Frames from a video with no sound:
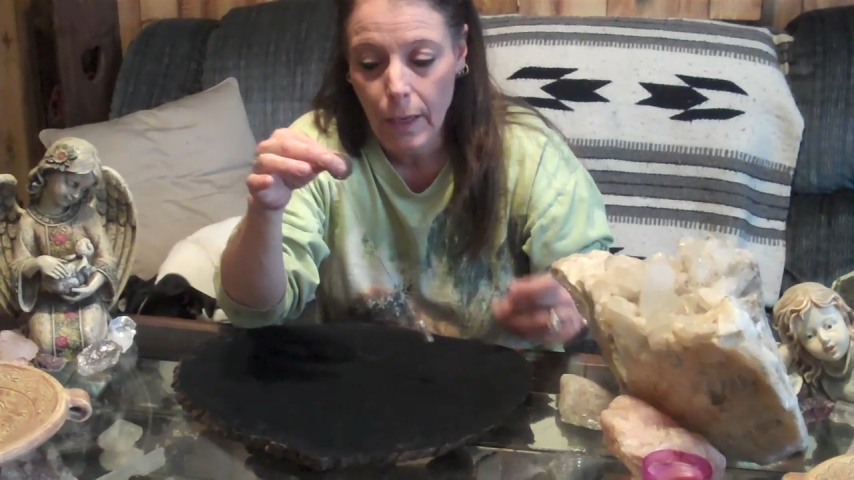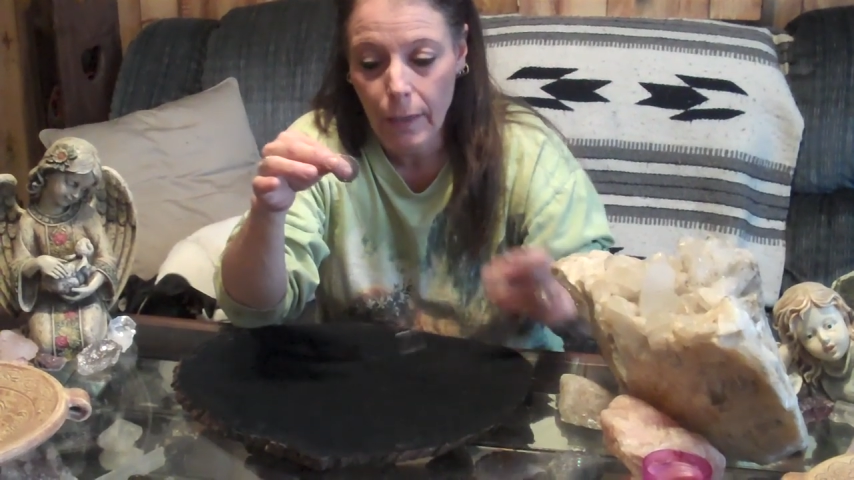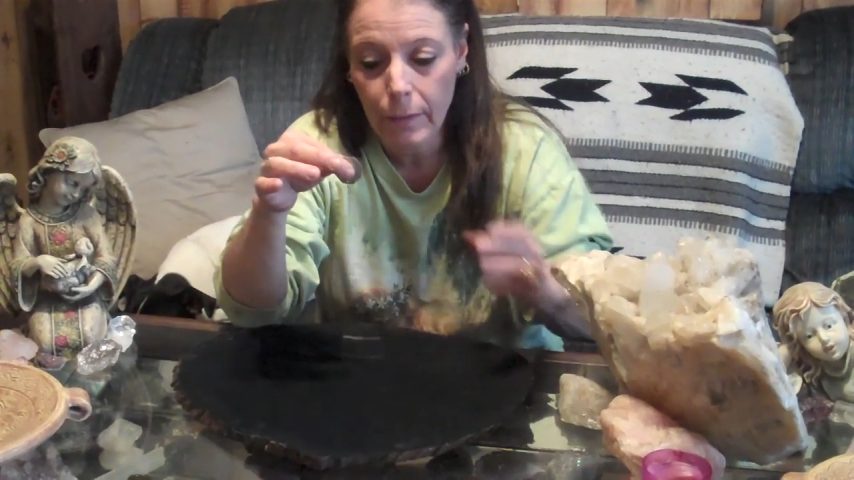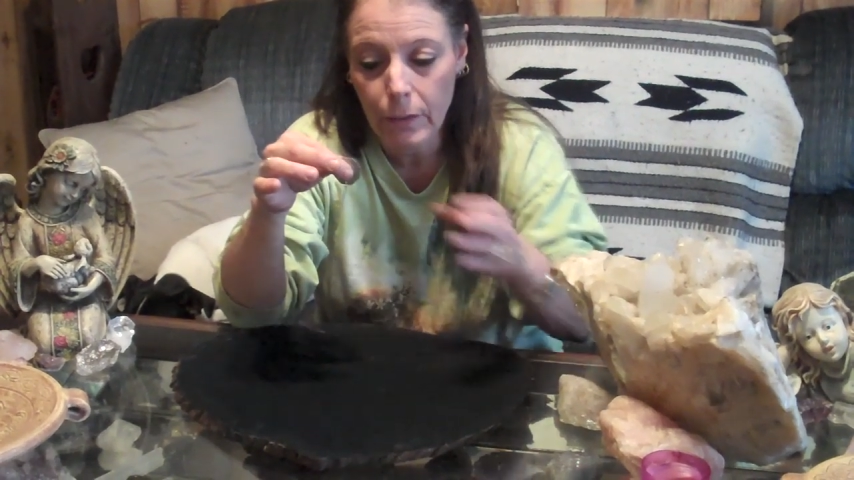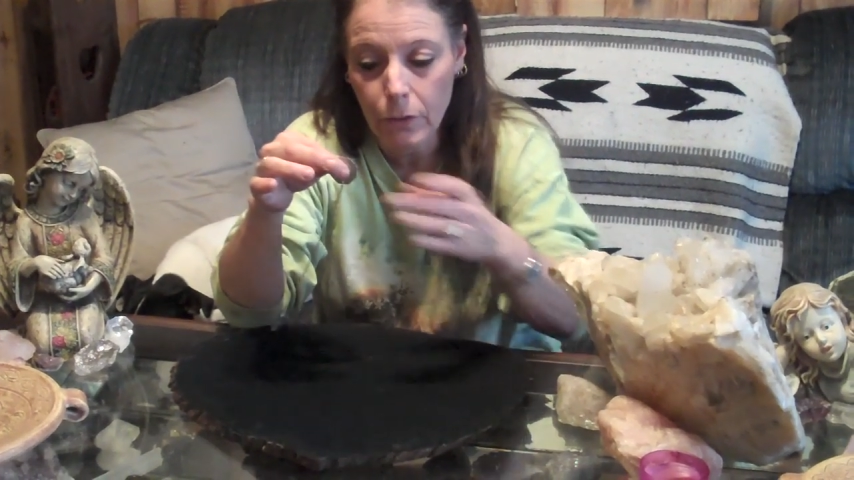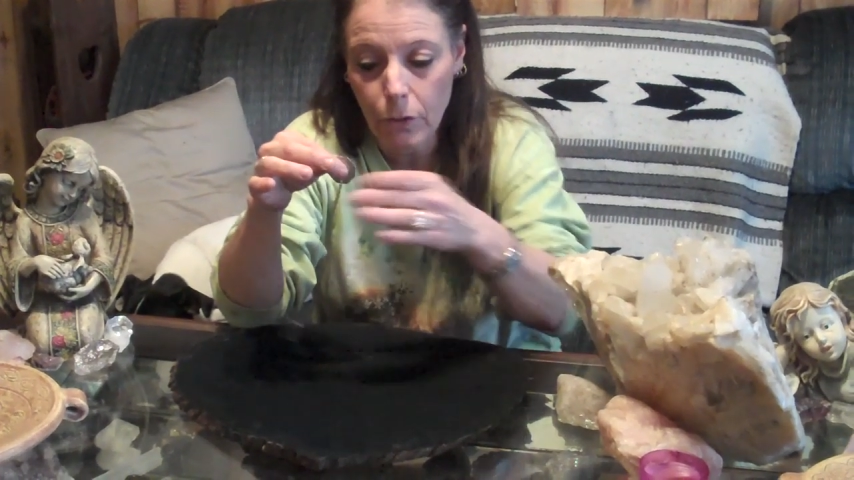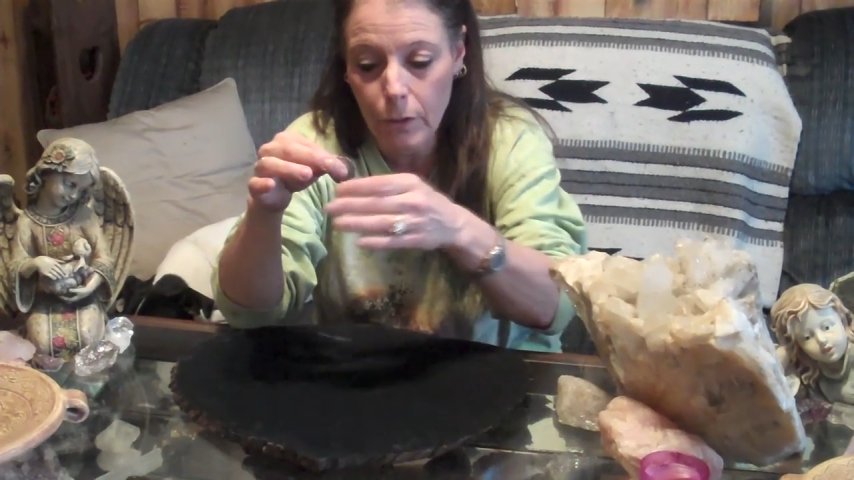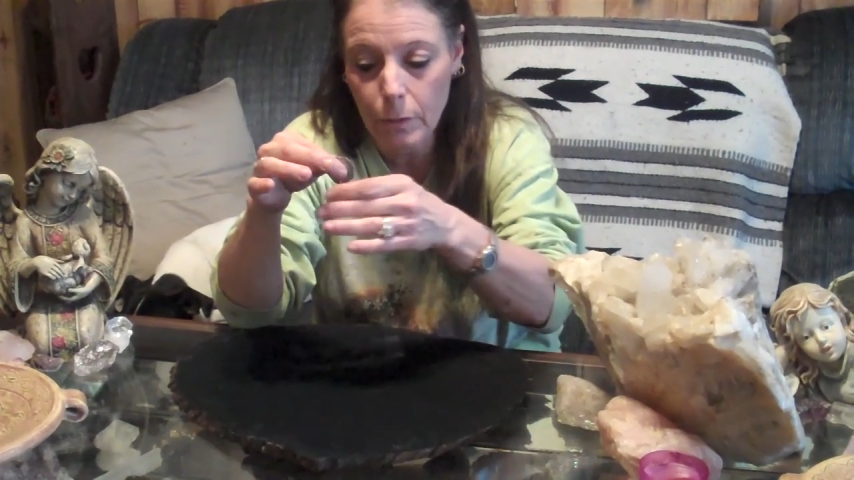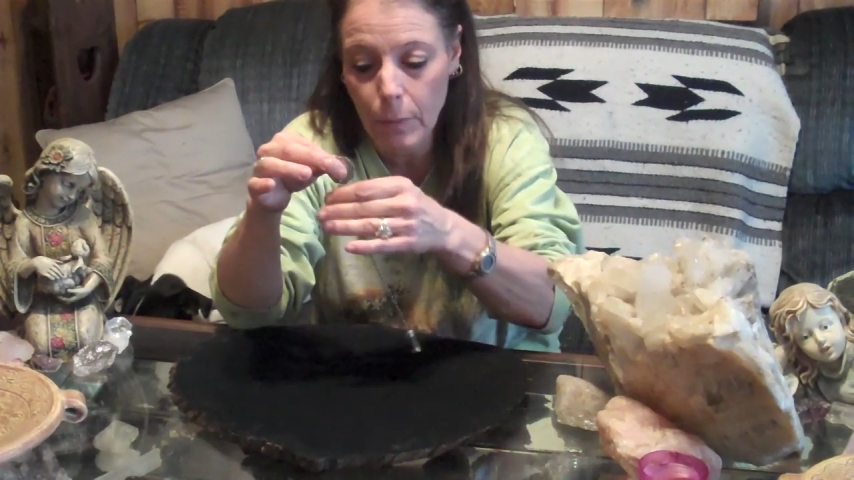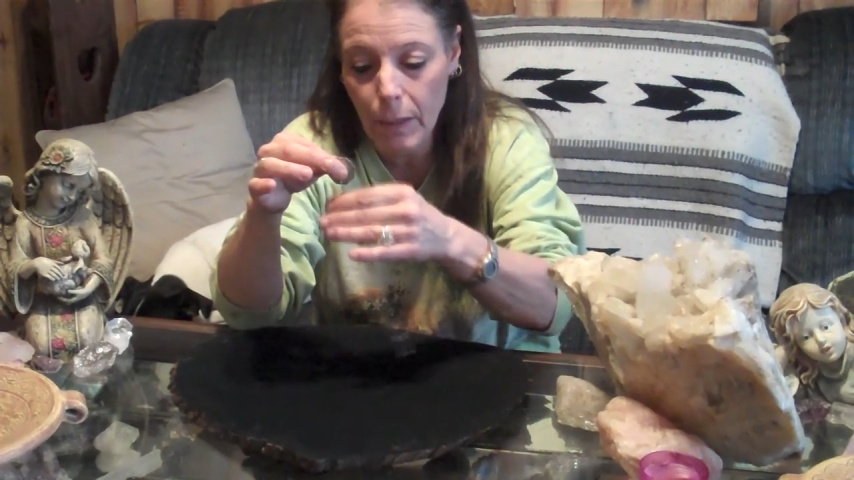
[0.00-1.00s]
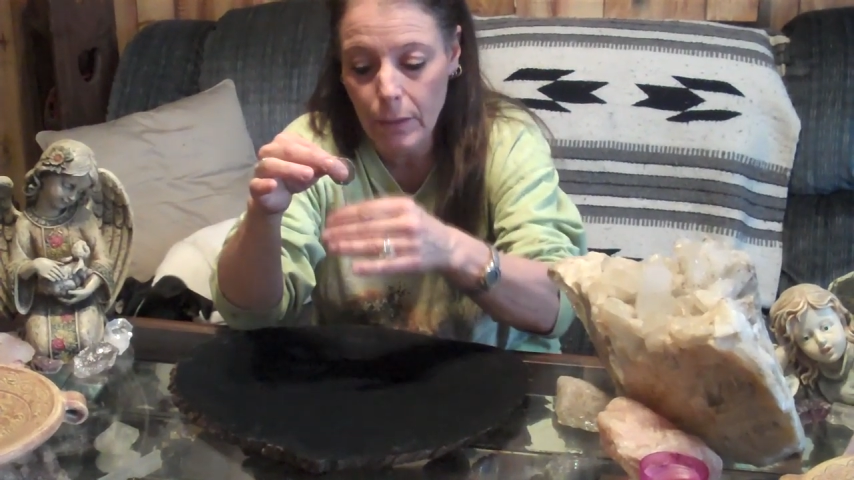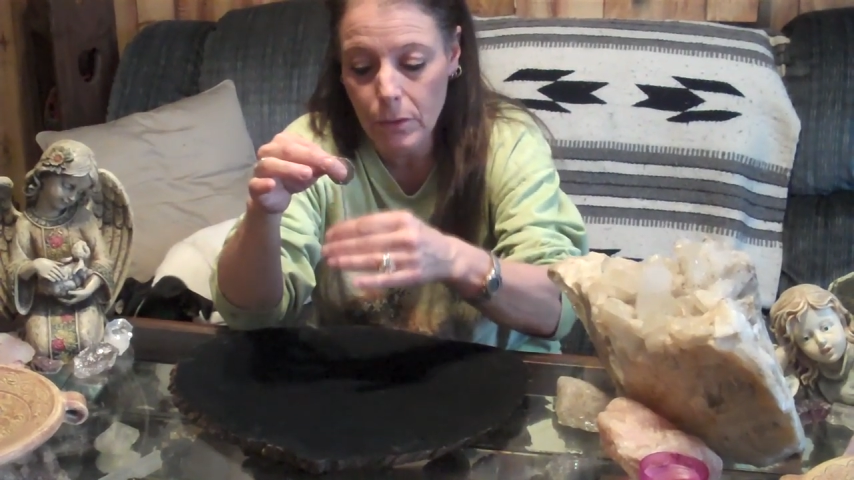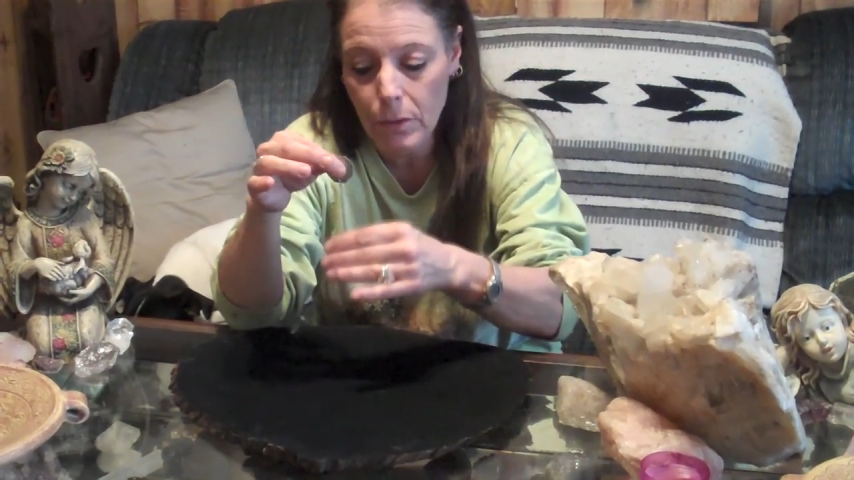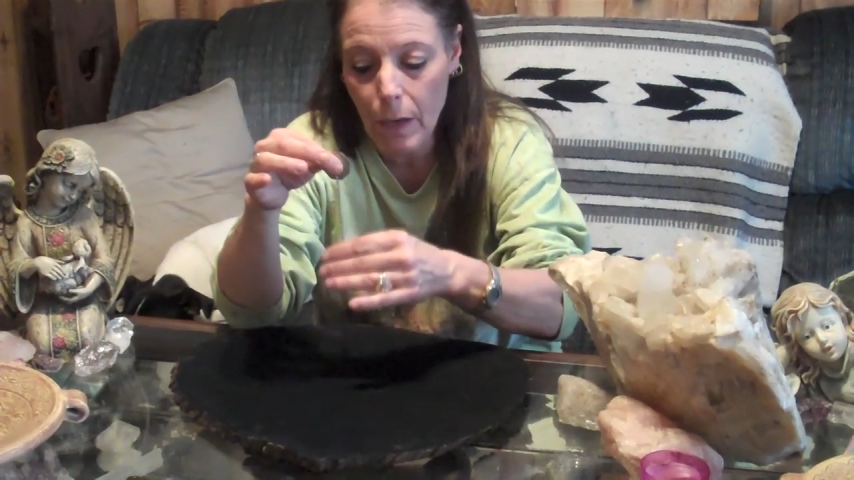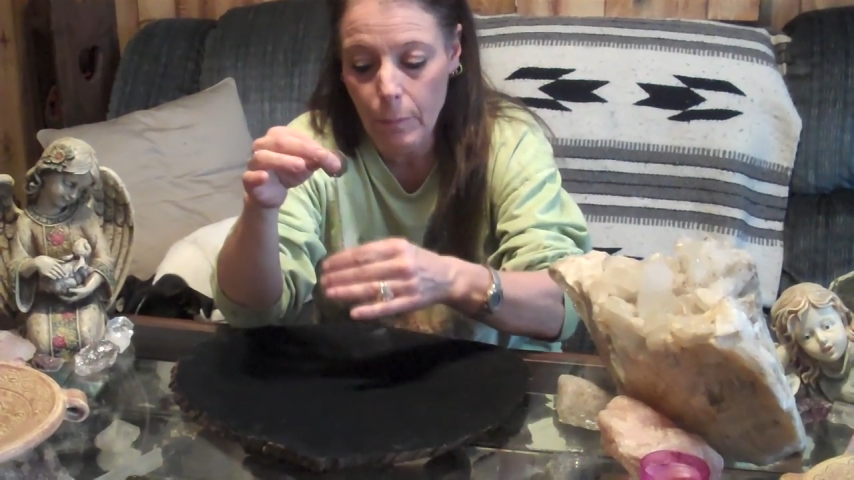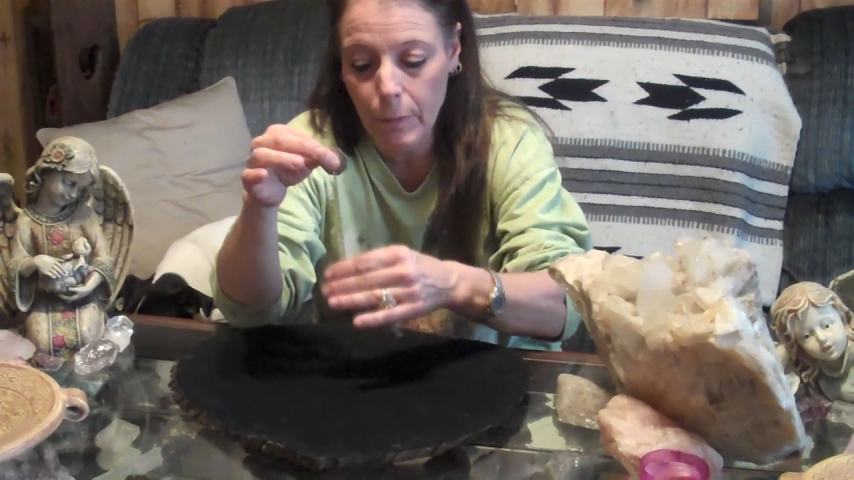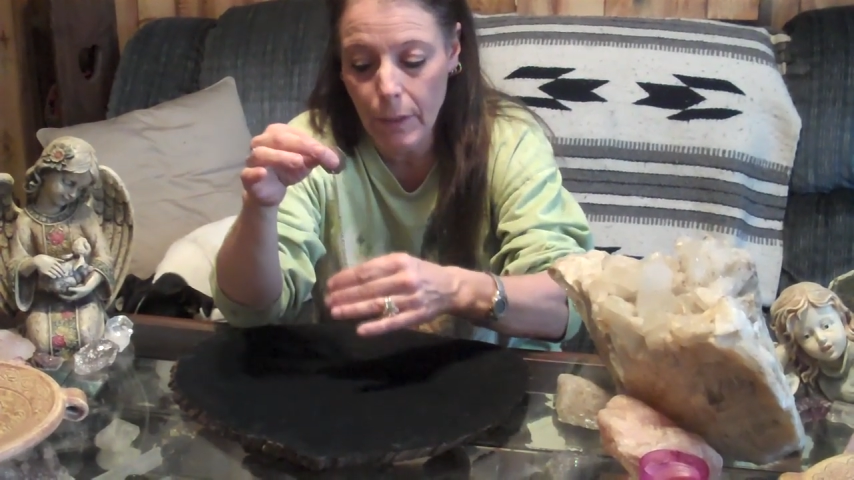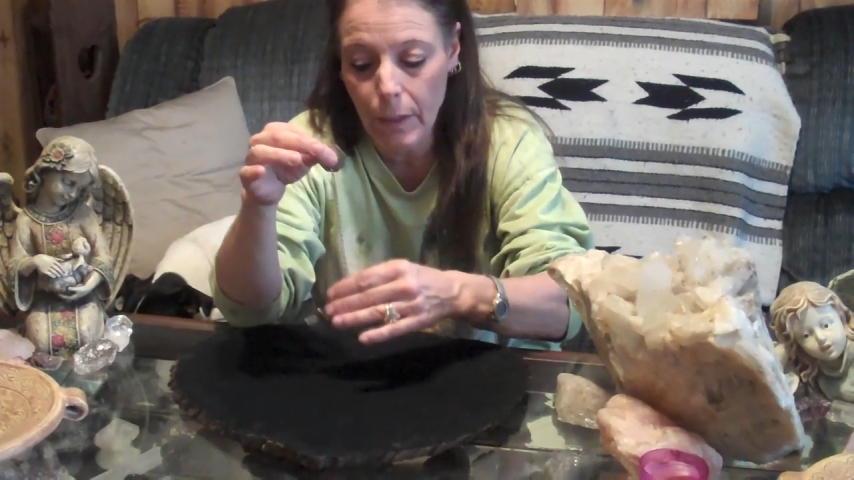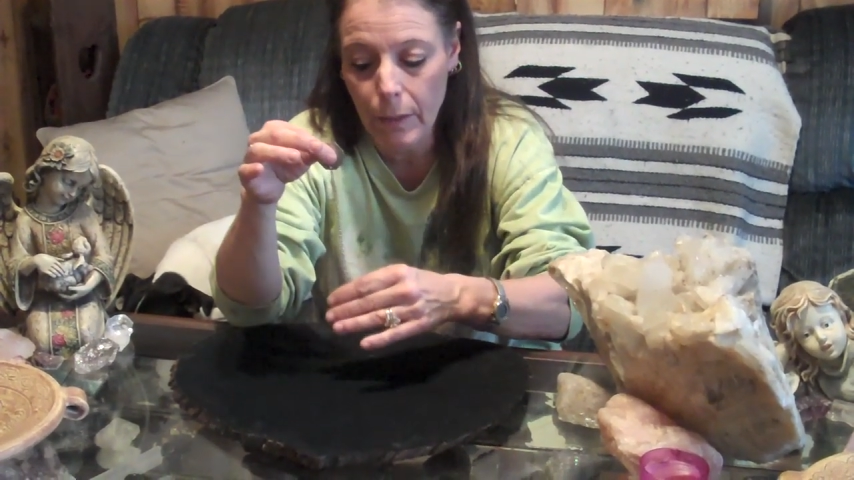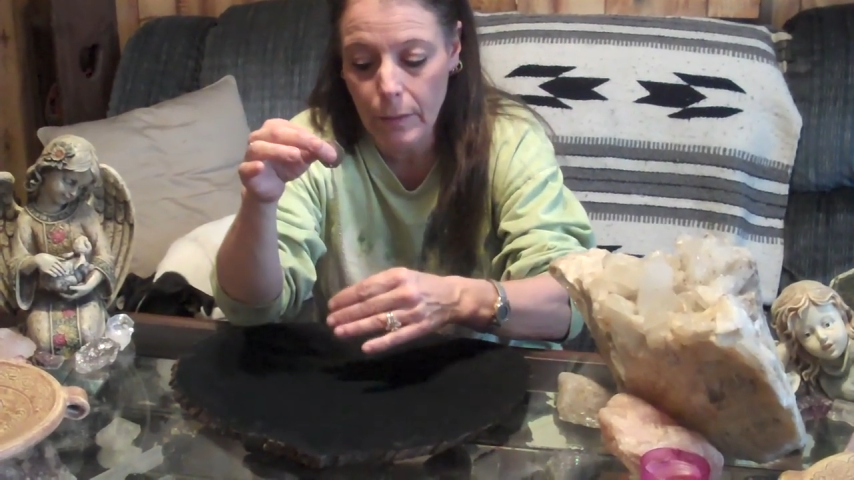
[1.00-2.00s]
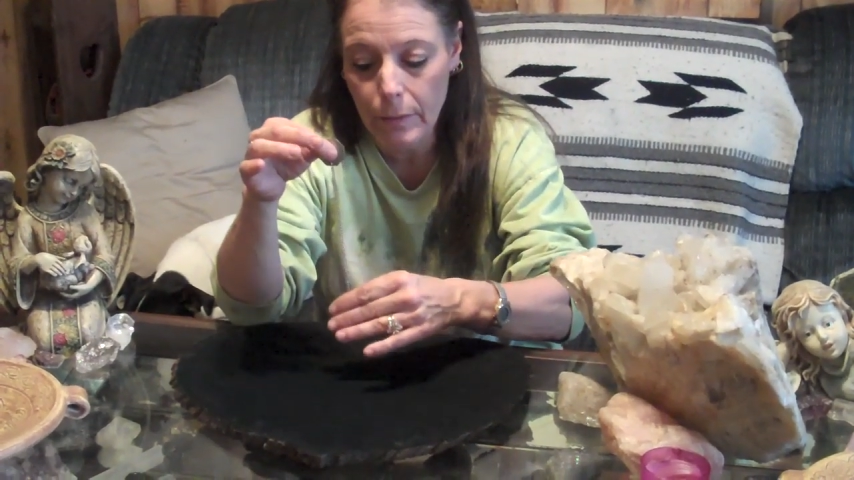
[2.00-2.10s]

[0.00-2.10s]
And then you're going to make it stop again.